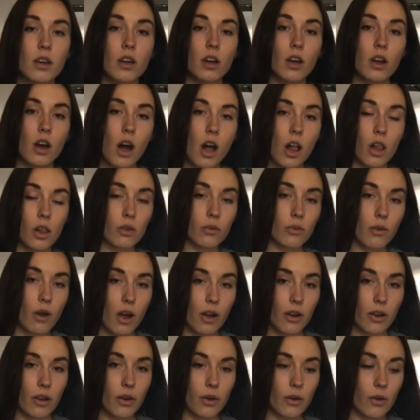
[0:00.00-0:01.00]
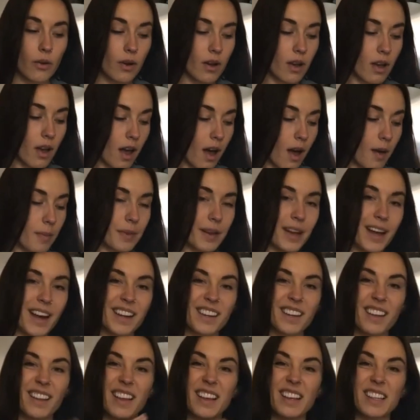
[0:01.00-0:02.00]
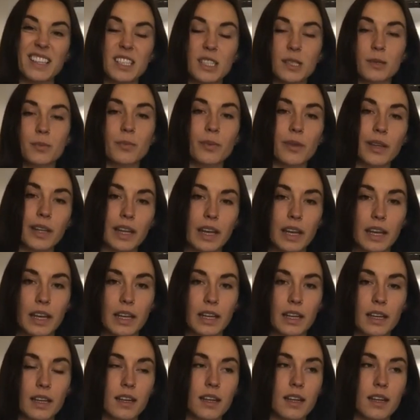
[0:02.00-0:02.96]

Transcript: Colorado and kind of like split it